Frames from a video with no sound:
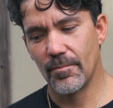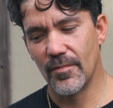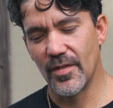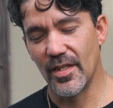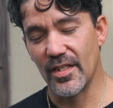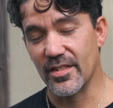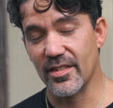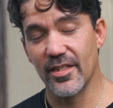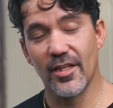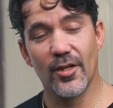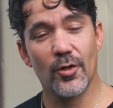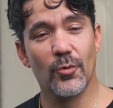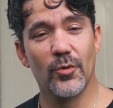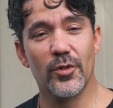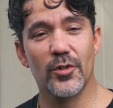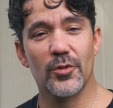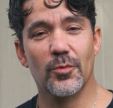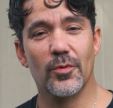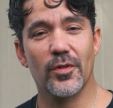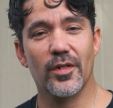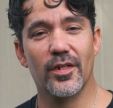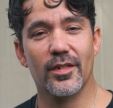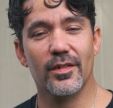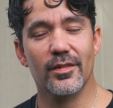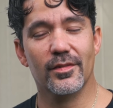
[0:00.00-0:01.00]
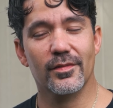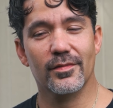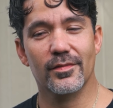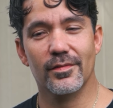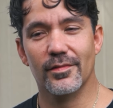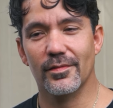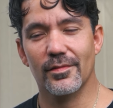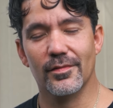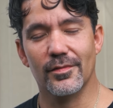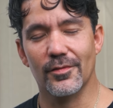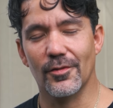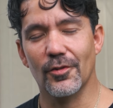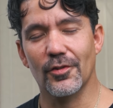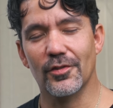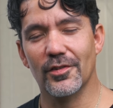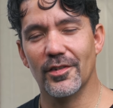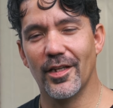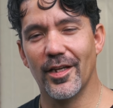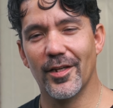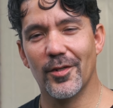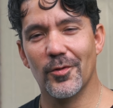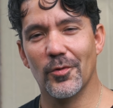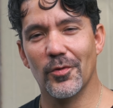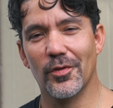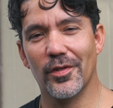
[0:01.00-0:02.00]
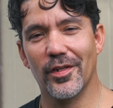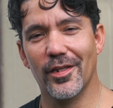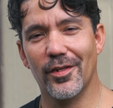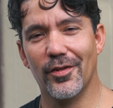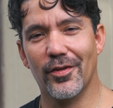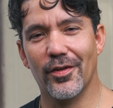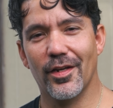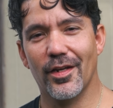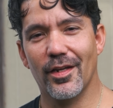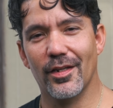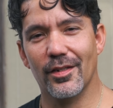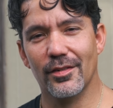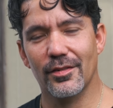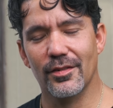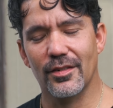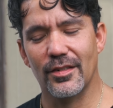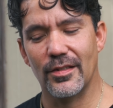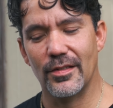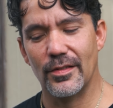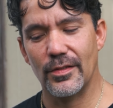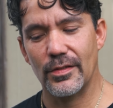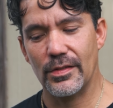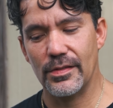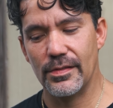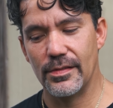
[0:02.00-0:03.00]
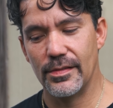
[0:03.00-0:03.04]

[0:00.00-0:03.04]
it's not always what it looks like on the internet, you know.